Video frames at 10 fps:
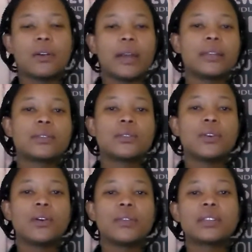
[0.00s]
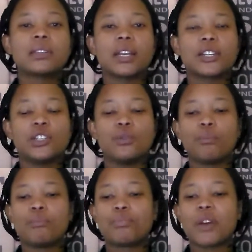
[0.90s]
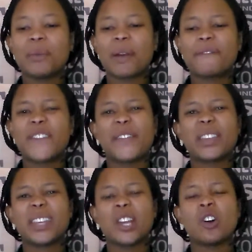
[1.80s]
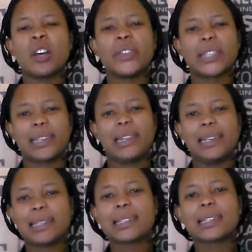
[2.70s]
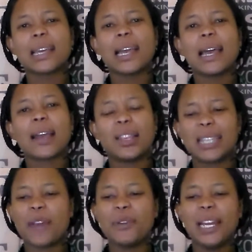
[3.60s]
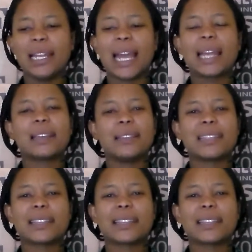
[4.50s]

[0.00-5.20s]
Alright, so this is actually probably my favorite thing on this list, because I really like this.